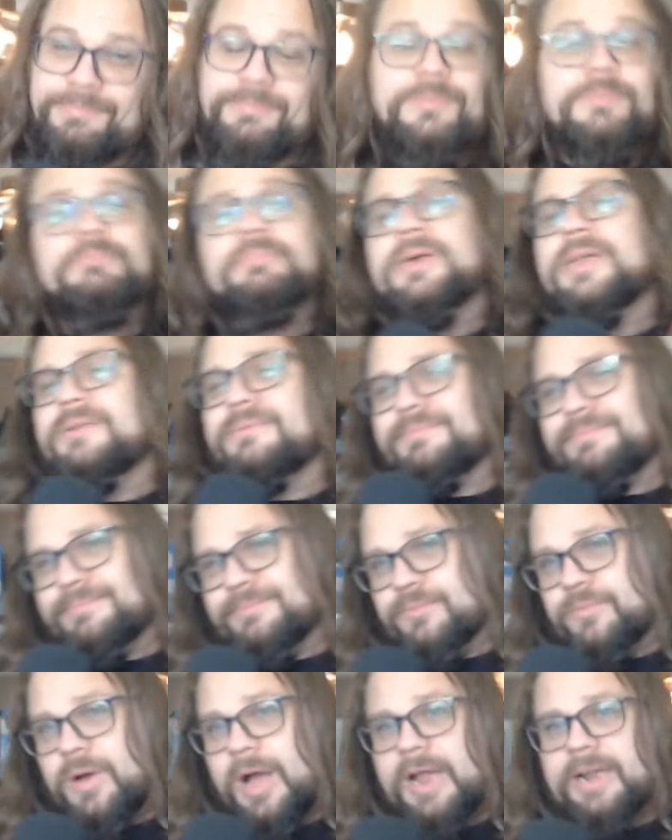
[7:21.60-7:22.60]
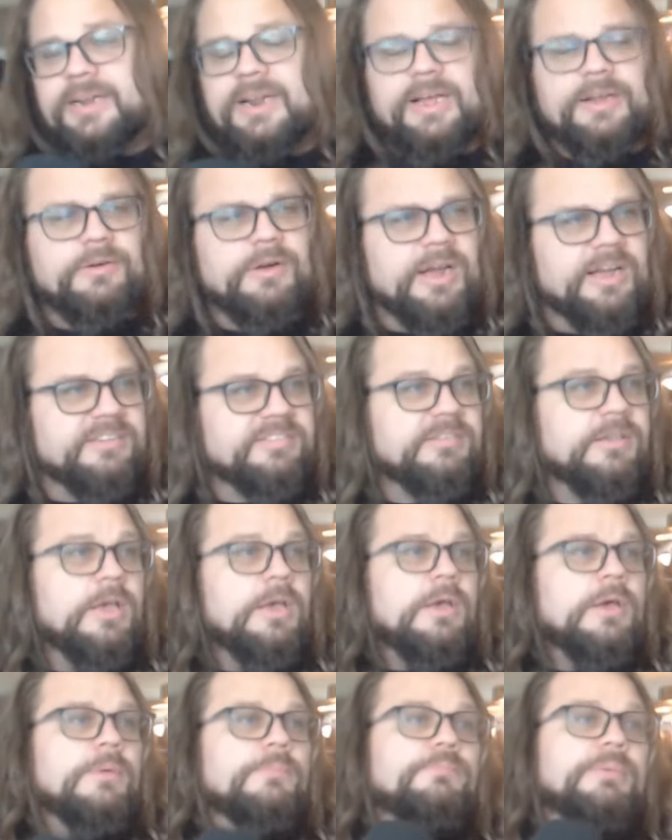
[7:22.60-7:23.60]
But I digress.
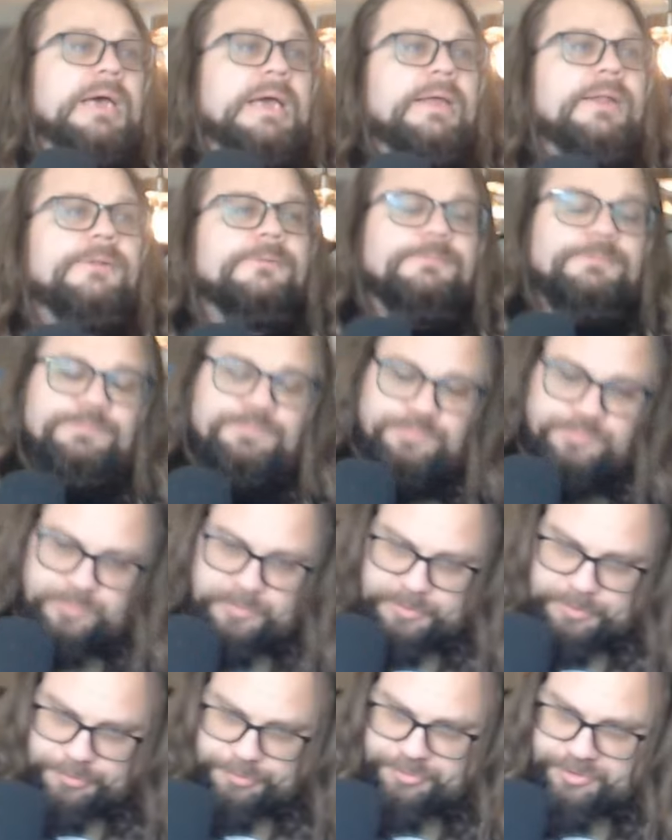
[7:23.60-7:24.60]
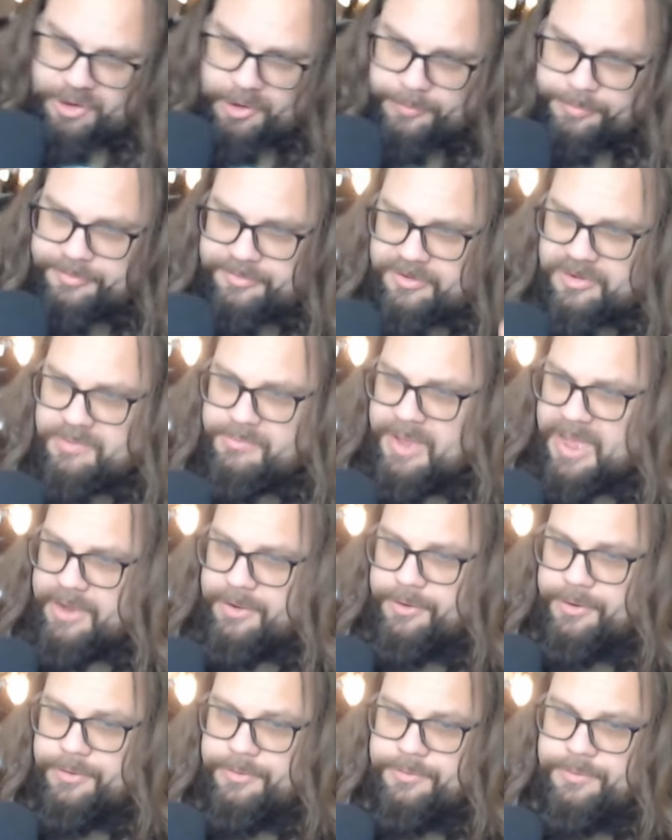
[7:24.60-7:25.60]
But your scope's gonna
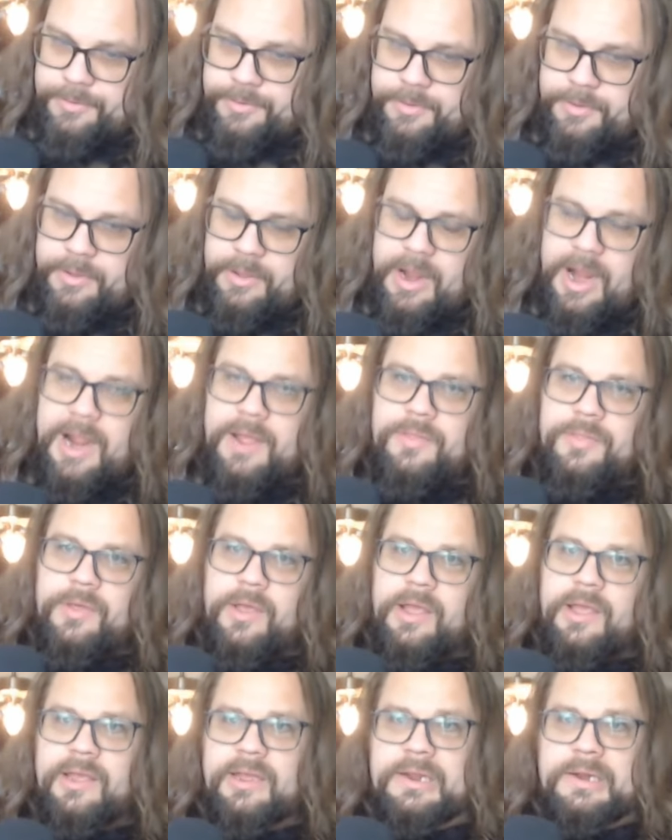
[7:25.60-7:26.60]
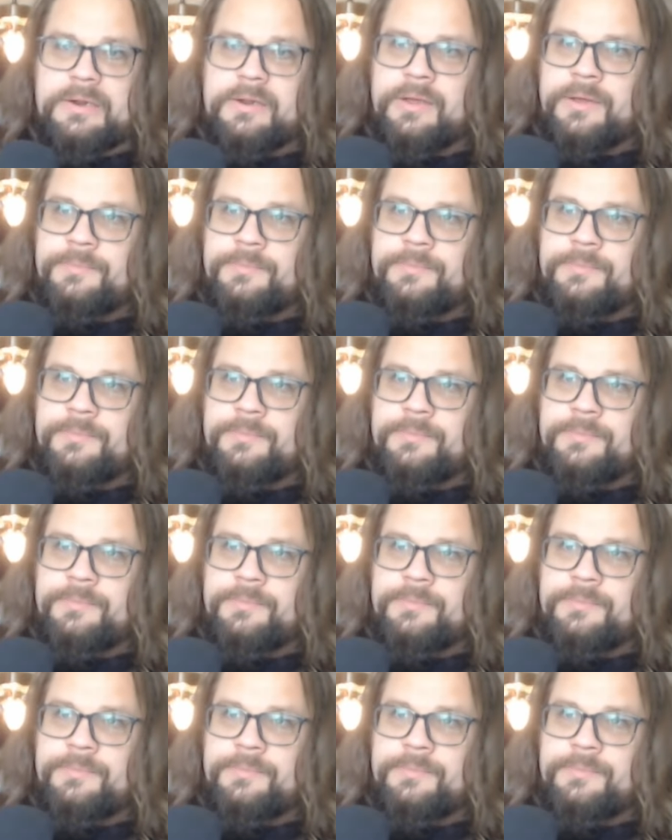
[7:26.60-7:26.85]
matter. And